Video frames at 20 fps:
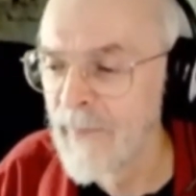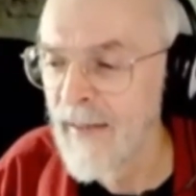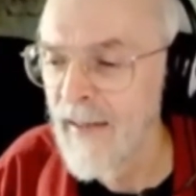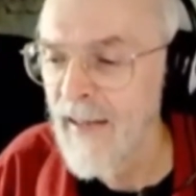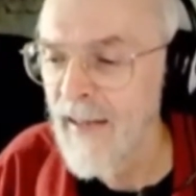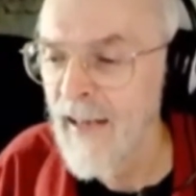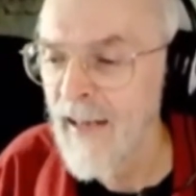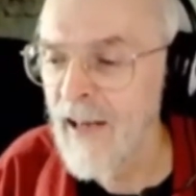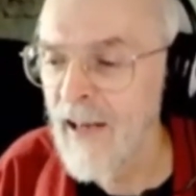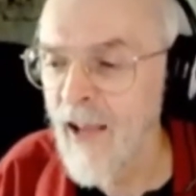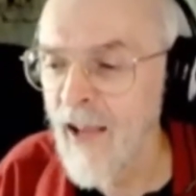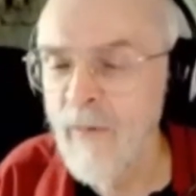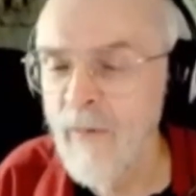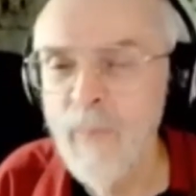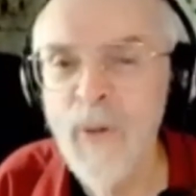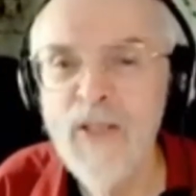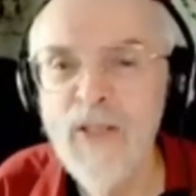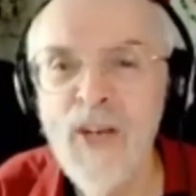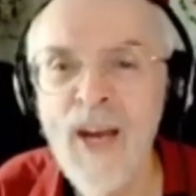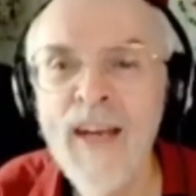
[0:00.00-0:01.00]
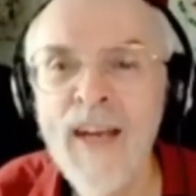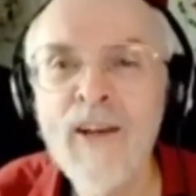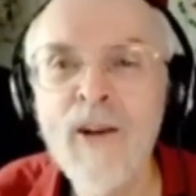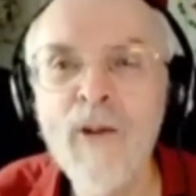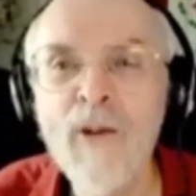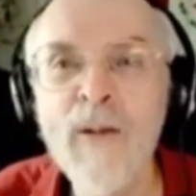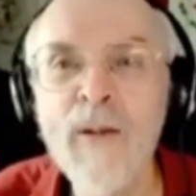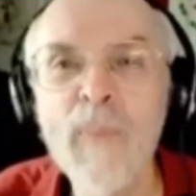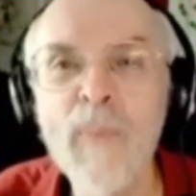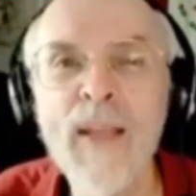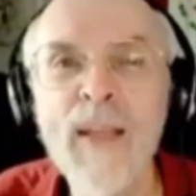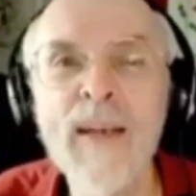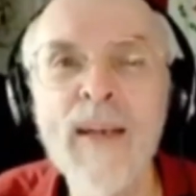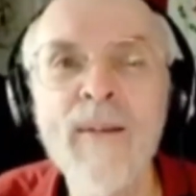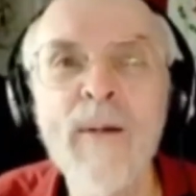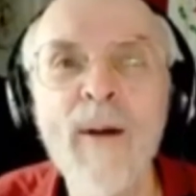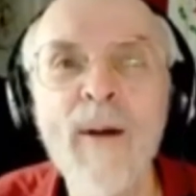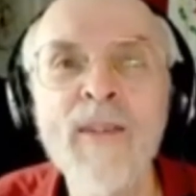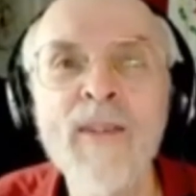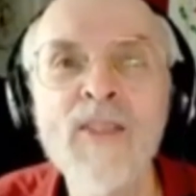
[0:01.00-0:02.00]
If Pacheco had been
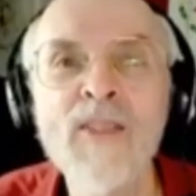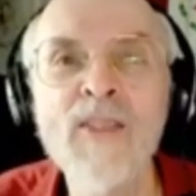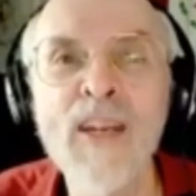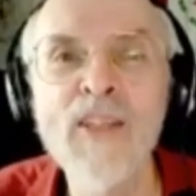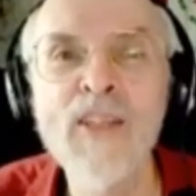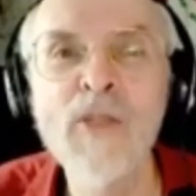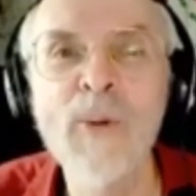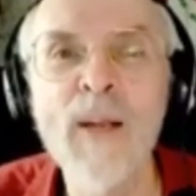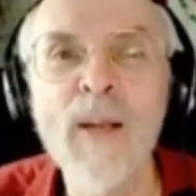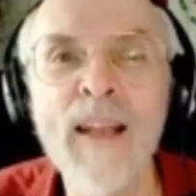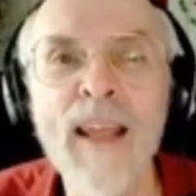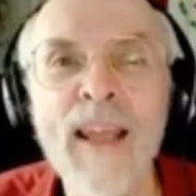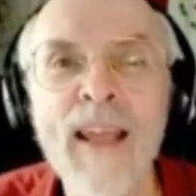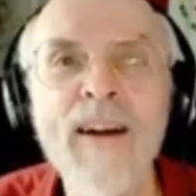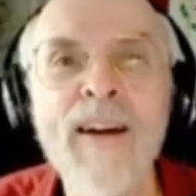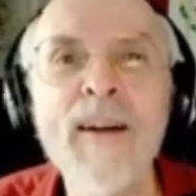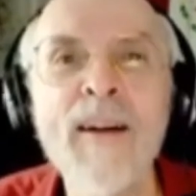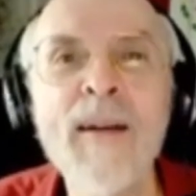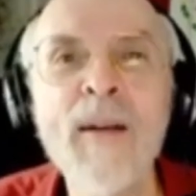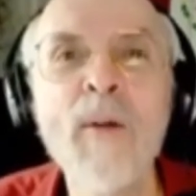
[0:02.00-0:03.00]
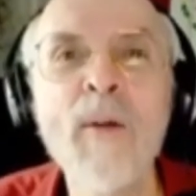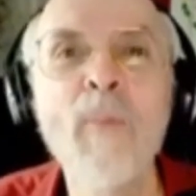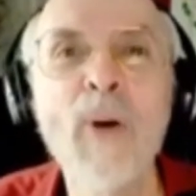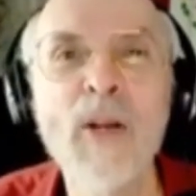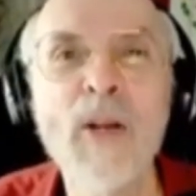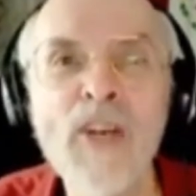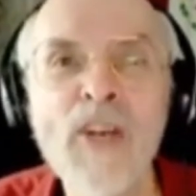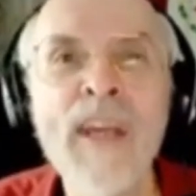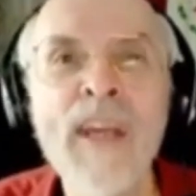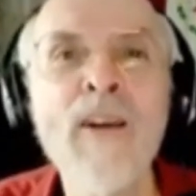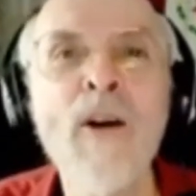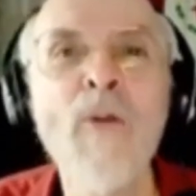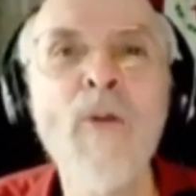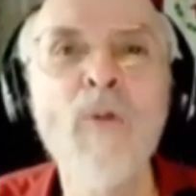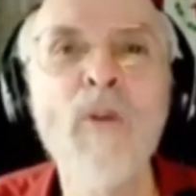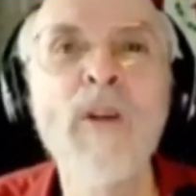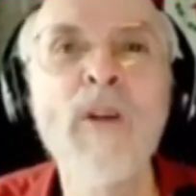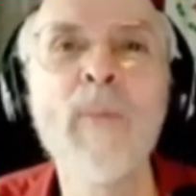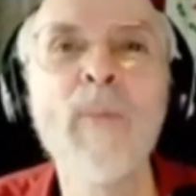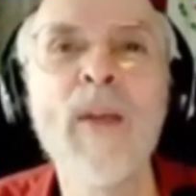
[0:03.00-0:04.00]
around a century later, Pacheco would
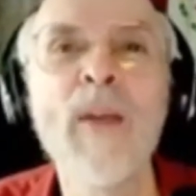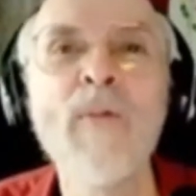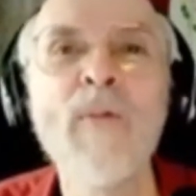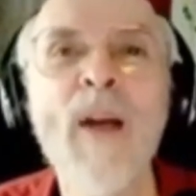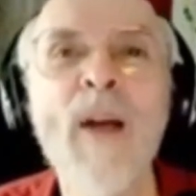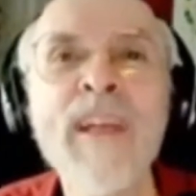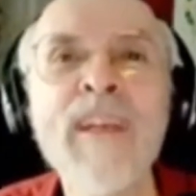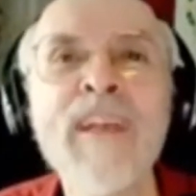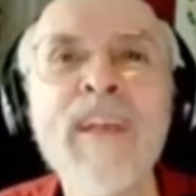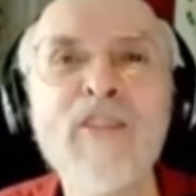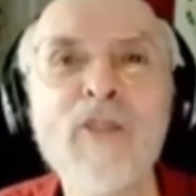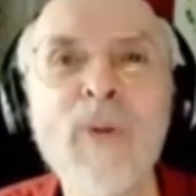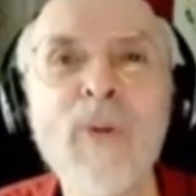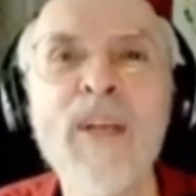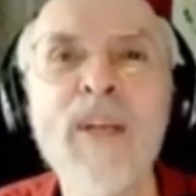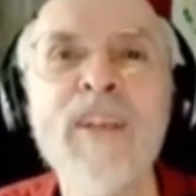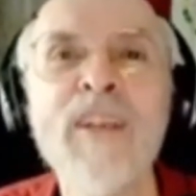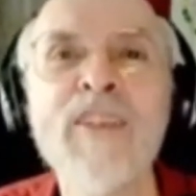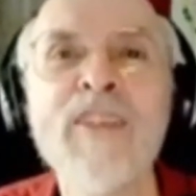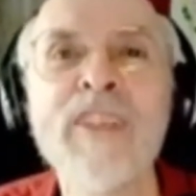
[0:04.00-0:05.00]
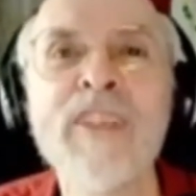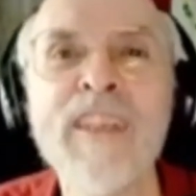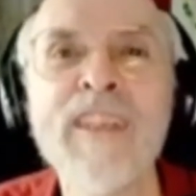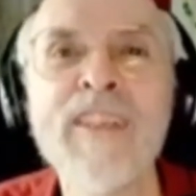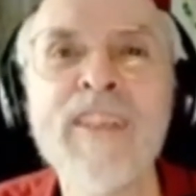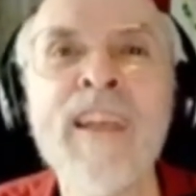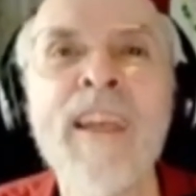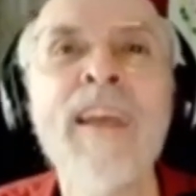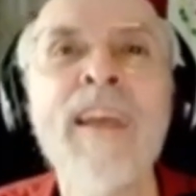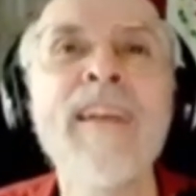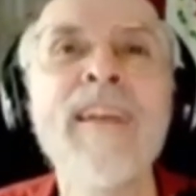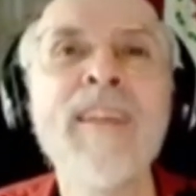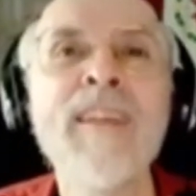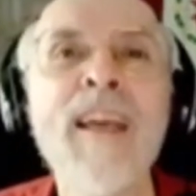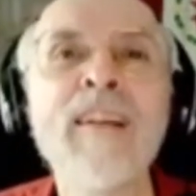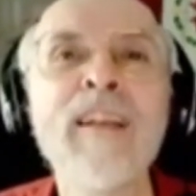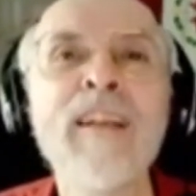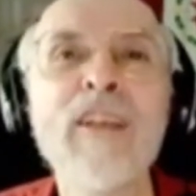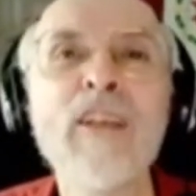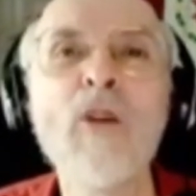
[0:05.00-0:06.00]
have been writing treatises
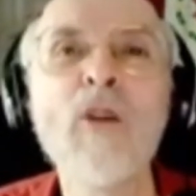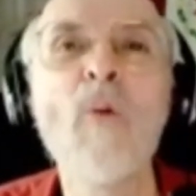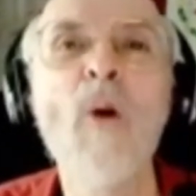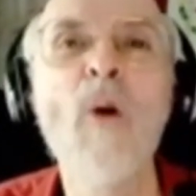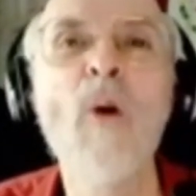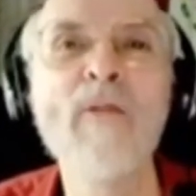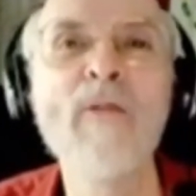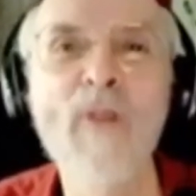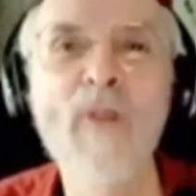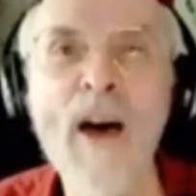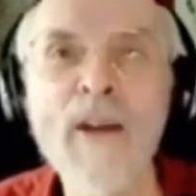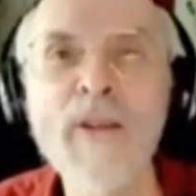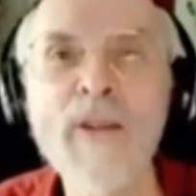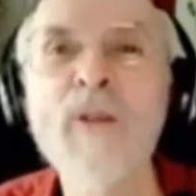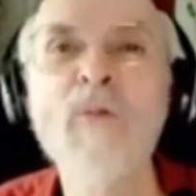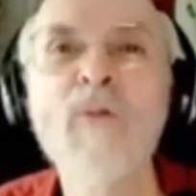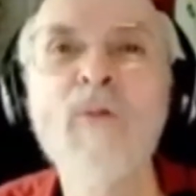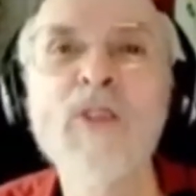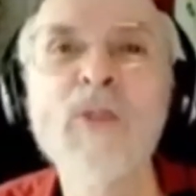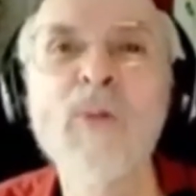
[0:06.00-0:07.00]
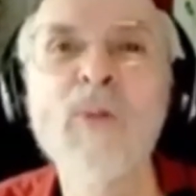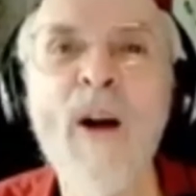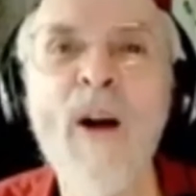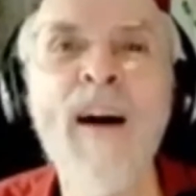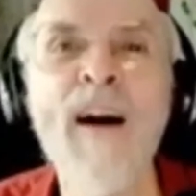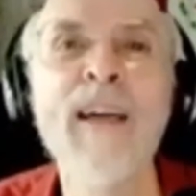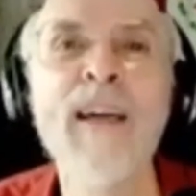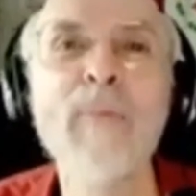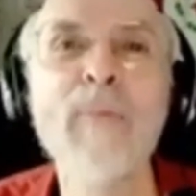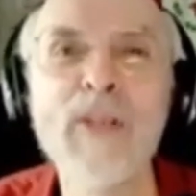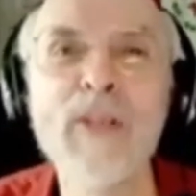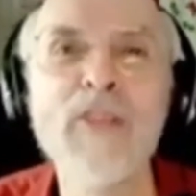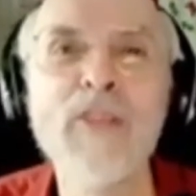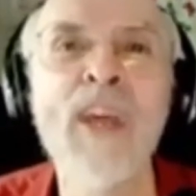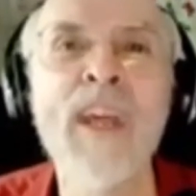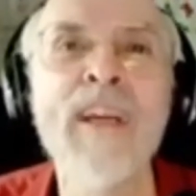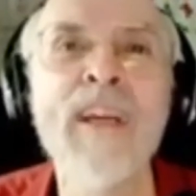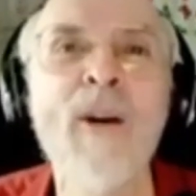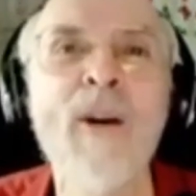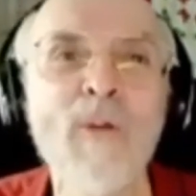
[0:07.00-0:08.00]
telling you why Rada was wrong and
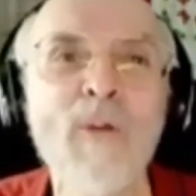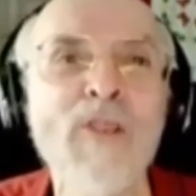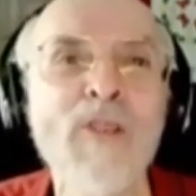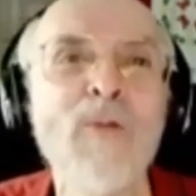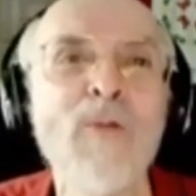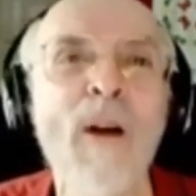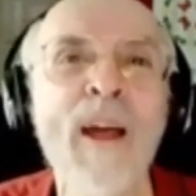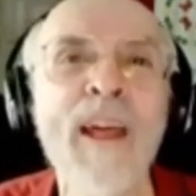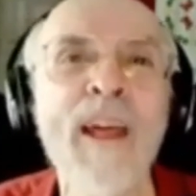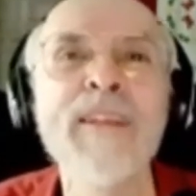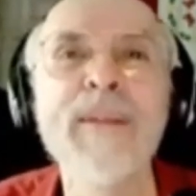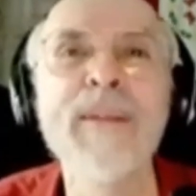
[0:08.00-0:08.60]
Pacheco was right.